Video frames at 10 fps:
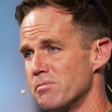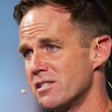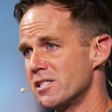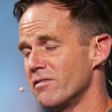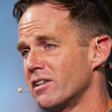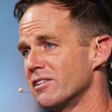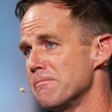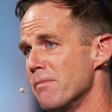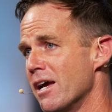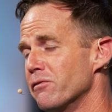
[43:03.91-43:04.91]

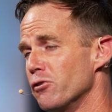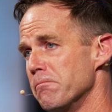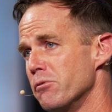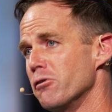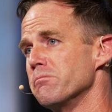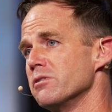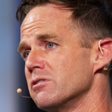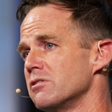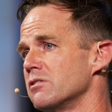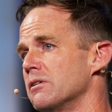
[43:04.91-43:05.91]
specifically made for a
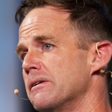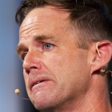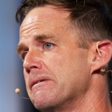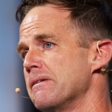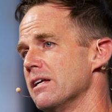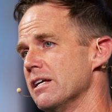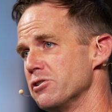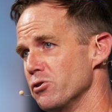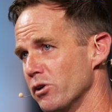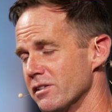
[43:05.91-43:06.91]
purpose
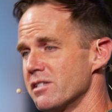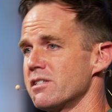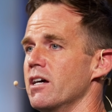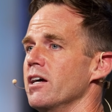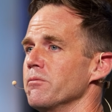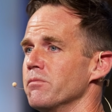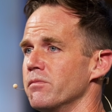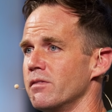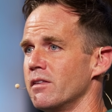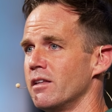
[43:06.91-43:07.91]
during this
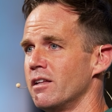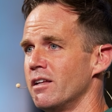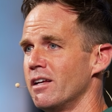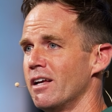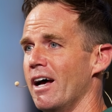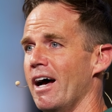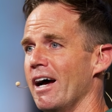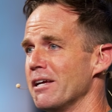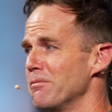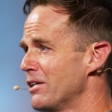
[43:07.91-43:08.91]
time.
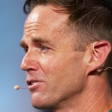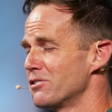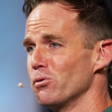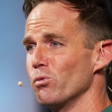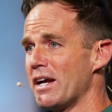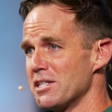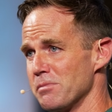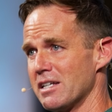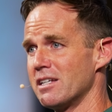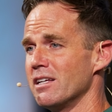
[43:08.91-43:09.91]
I am here to
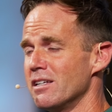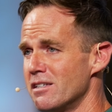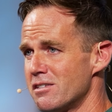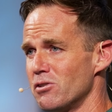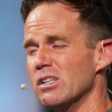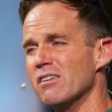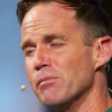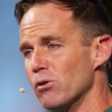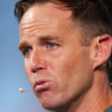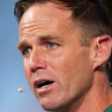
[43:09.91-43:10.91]
raise my kids, to
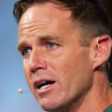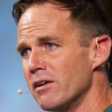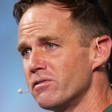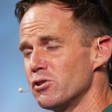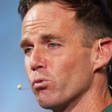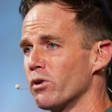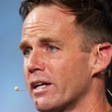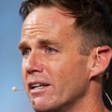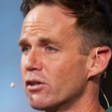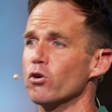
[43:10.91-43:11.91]
love my wife, to
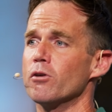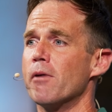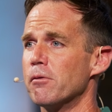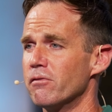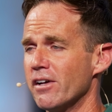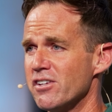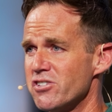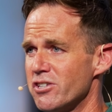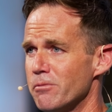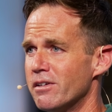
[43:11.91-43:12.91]
work at Agoura Bible
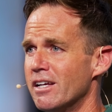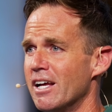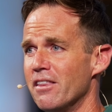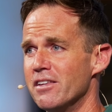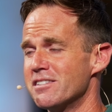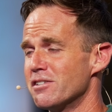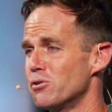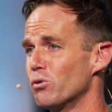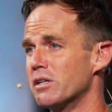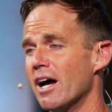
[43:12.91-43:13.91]
Fellowship. This
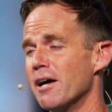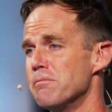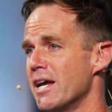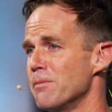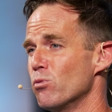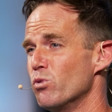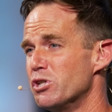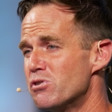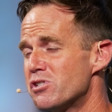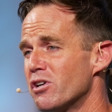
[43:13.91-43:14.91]
is who God made me.
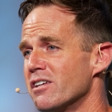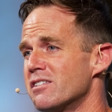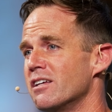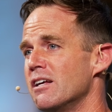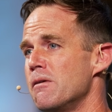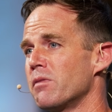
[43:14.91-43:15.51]
When you start